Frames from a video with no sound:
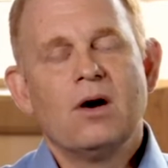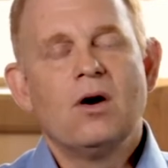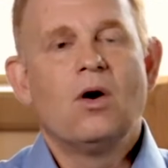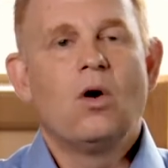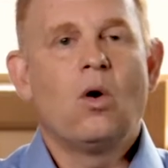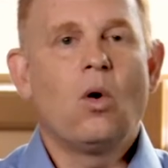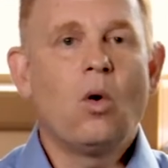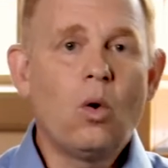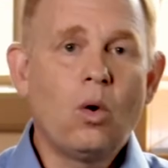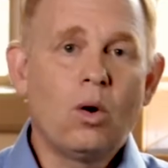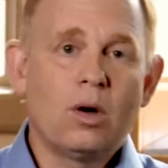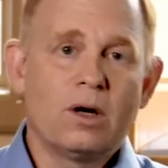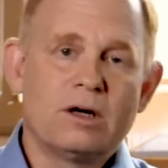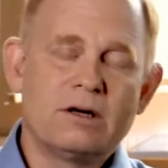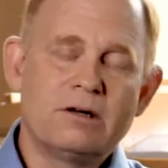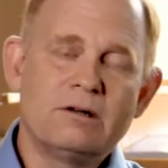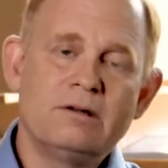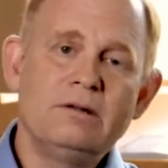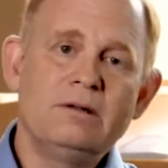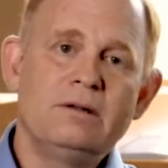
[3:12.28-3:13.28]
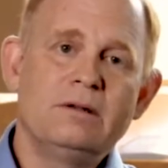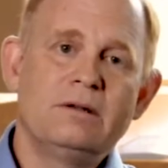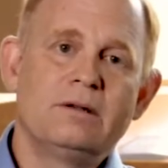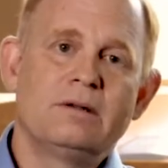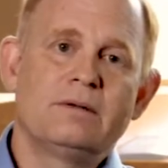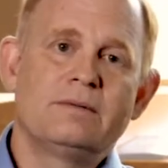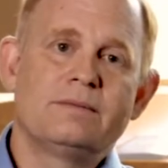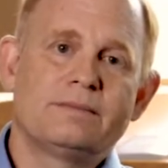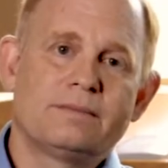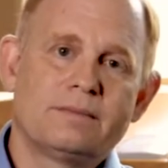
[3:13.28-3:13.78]
or
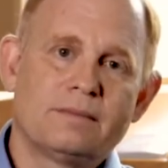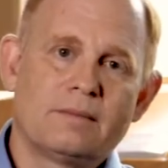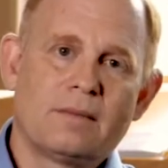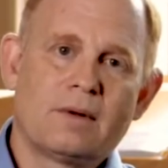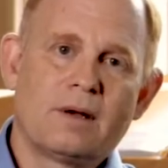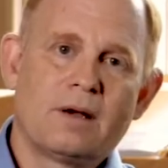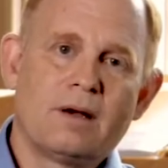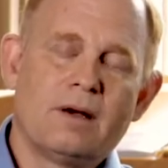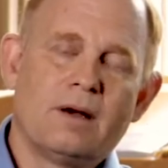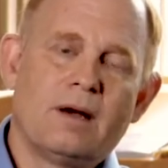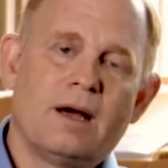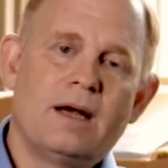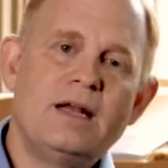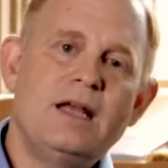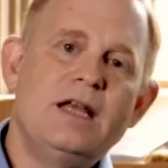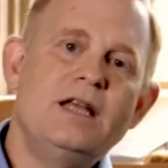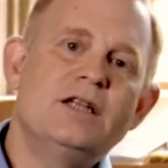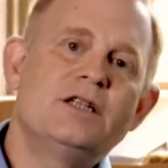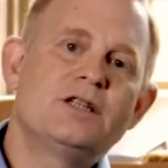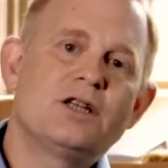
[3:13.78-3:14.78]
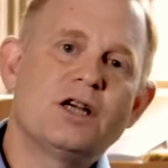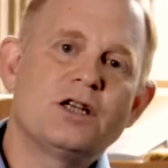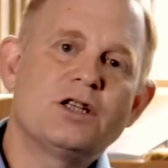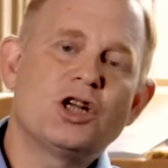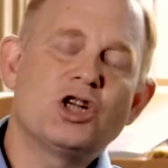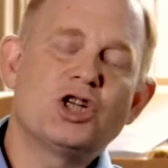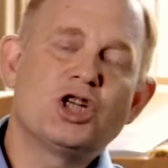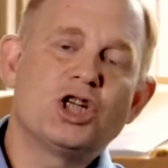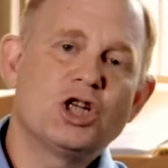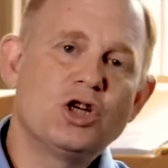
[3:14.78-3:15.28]
is just
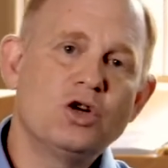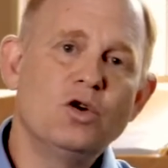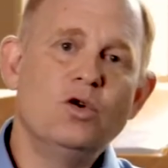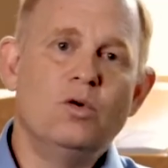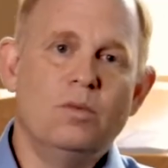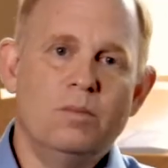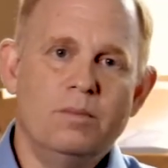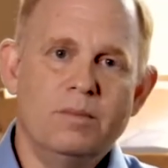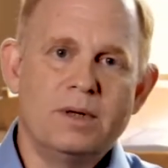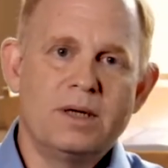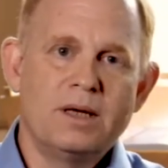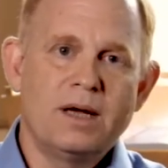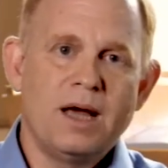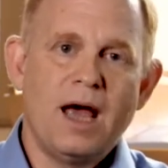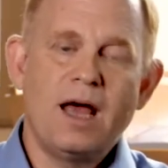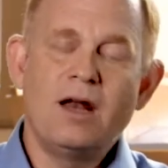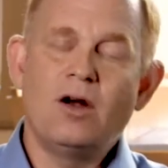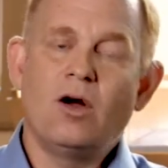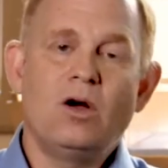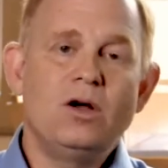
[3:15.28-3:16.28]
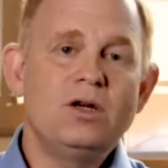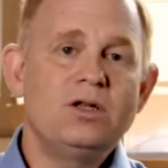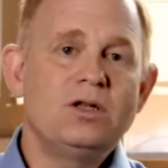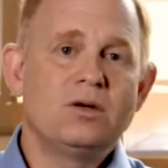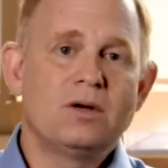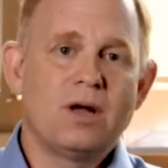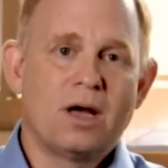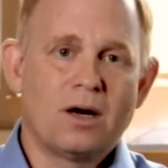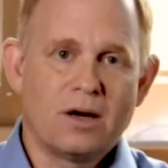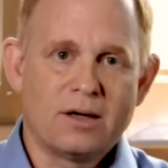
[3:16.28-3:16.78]
assumed and also
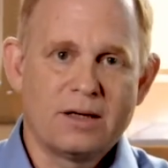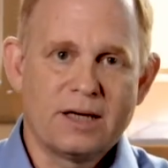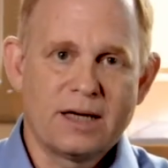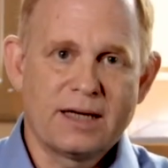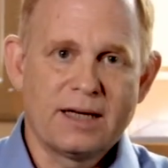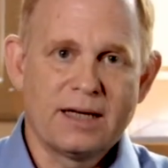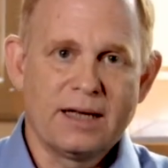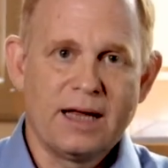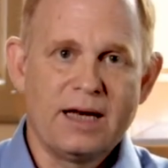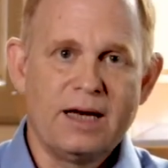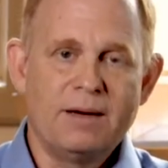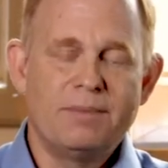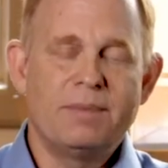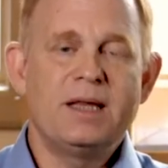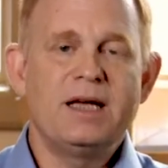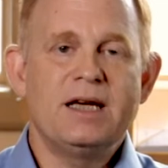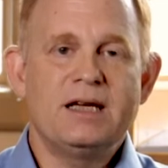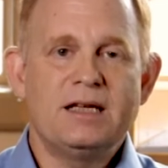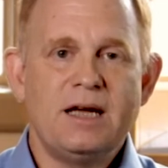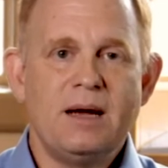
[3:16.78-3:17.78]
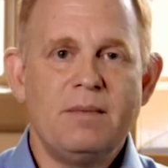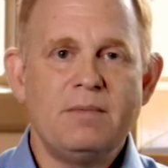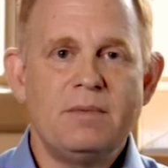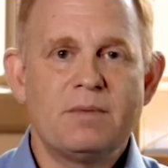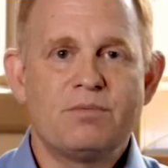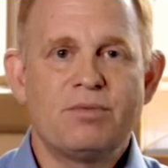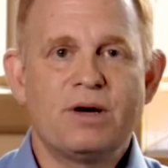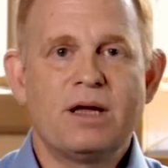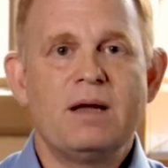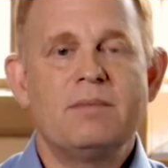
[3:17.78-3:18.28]
not articulated. But the attempt to
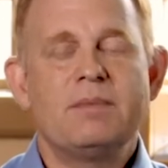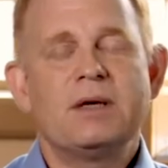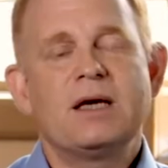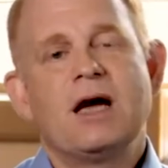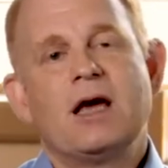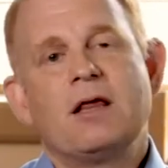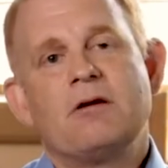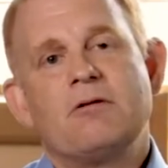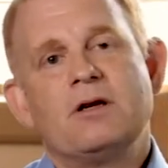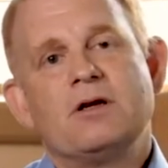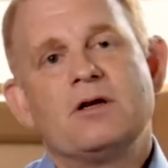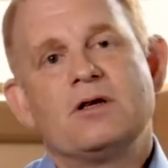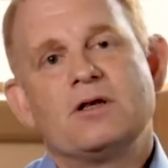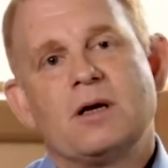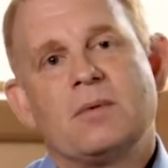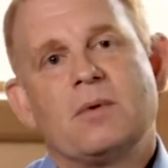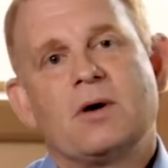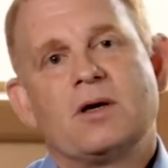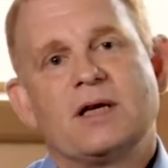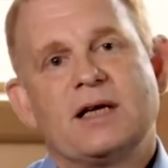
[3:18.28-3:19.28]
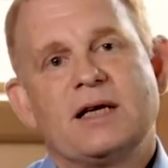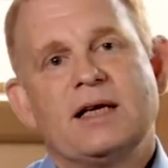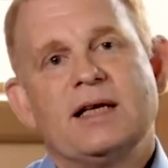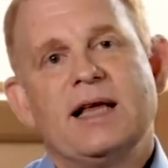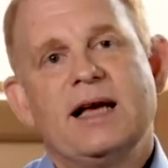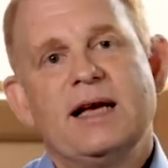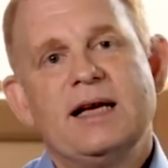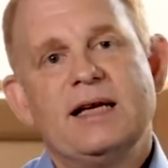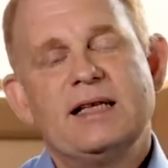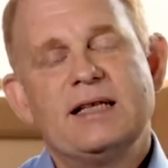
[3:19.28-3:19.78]
bring them together into some
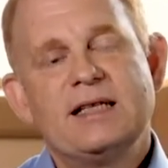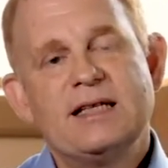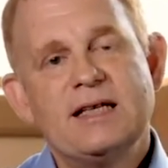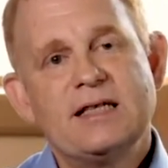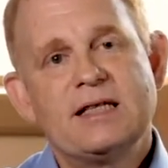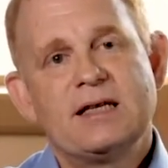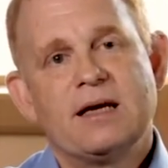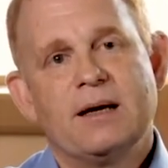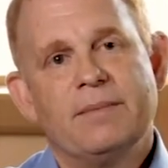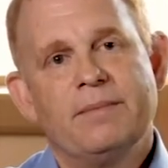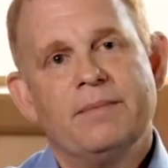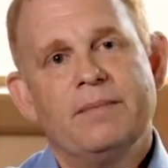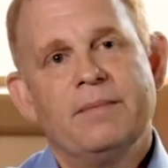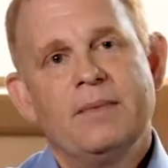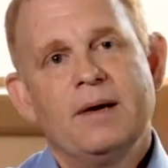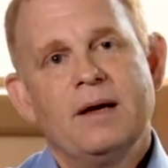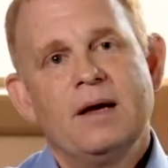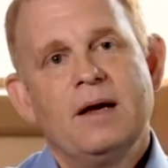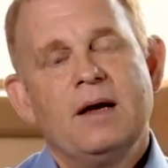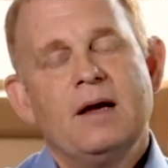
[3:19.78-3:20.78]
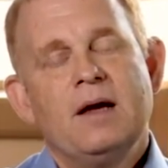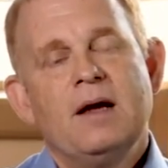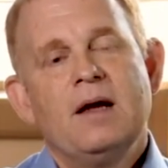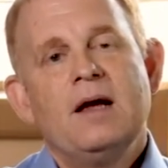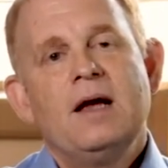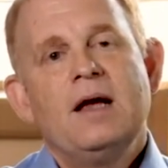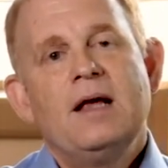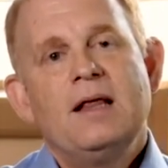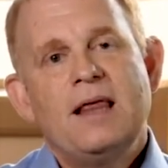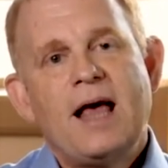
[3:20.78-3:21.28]
articulated system,
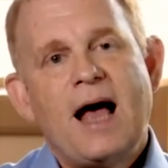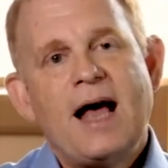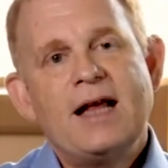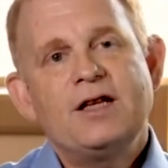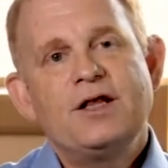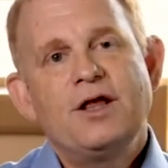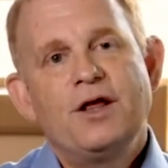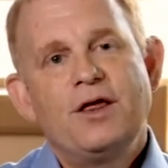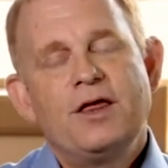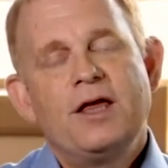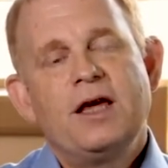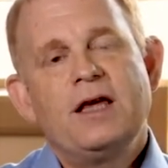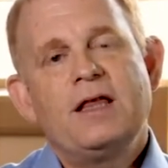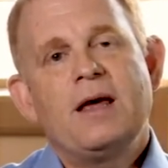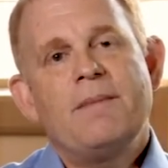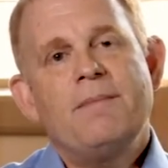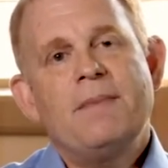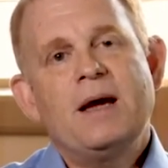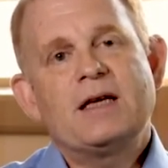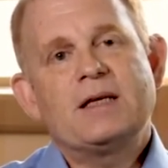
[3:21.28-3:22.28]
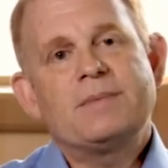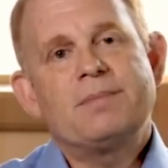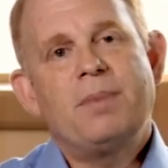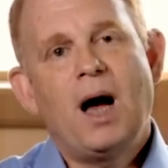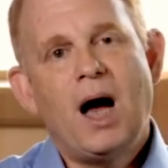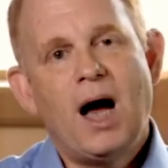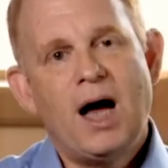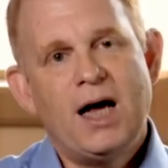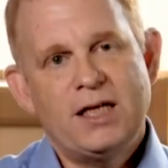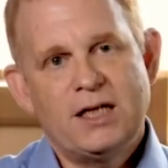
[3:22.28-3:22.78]
that's the thing that makes
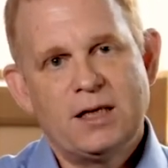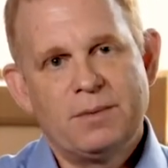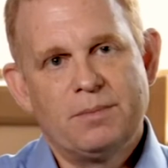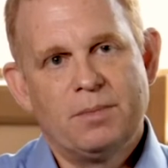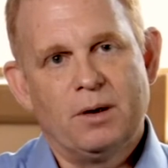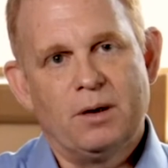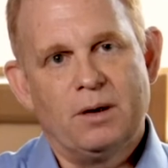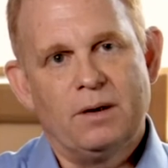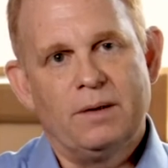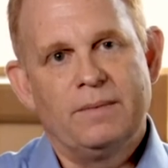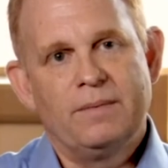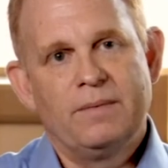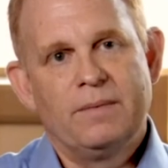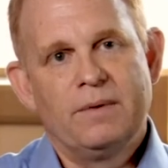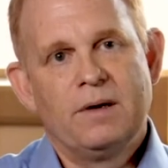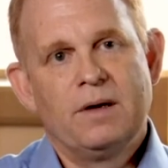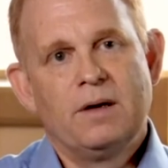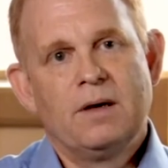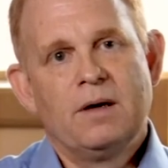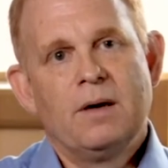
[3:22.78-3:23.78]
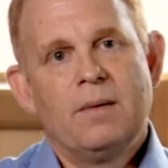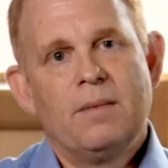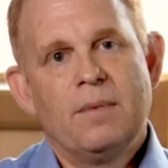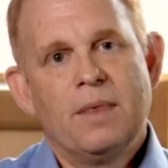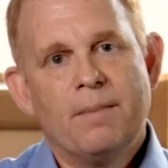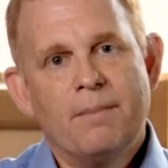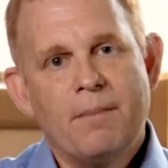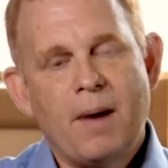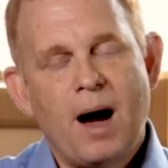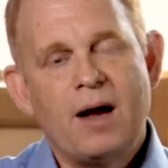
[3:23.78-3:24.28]
possible the
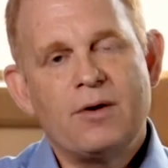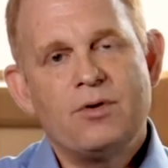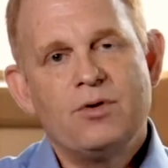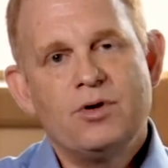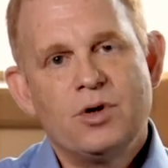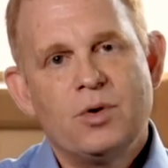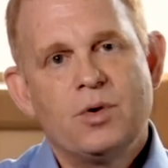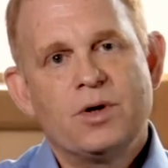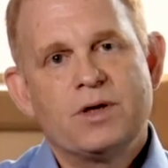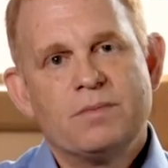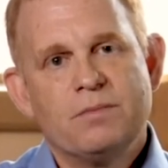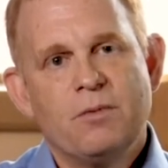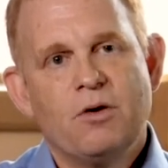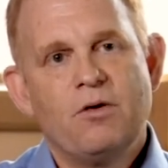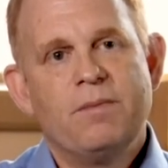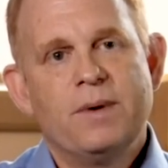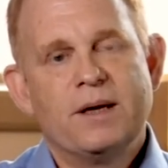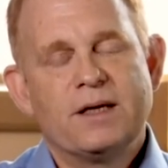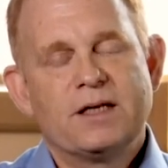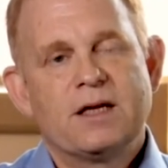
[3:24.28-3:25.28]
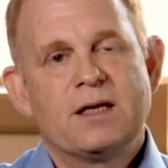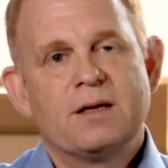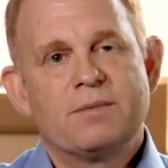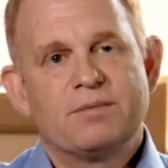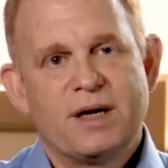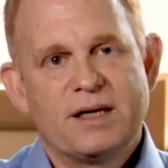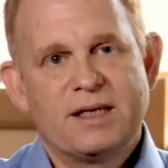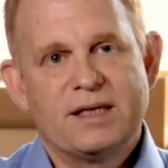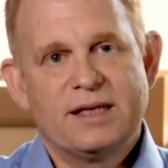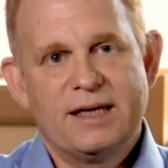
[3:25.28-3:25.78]
modern Jewish movements of the
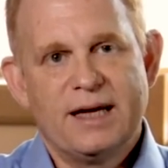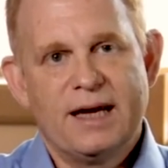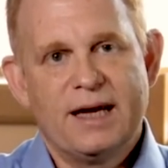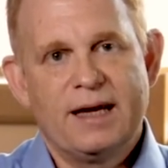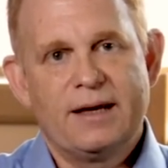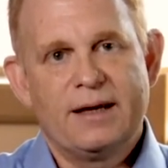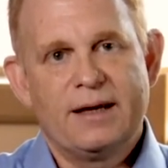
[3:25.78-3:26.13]
present day.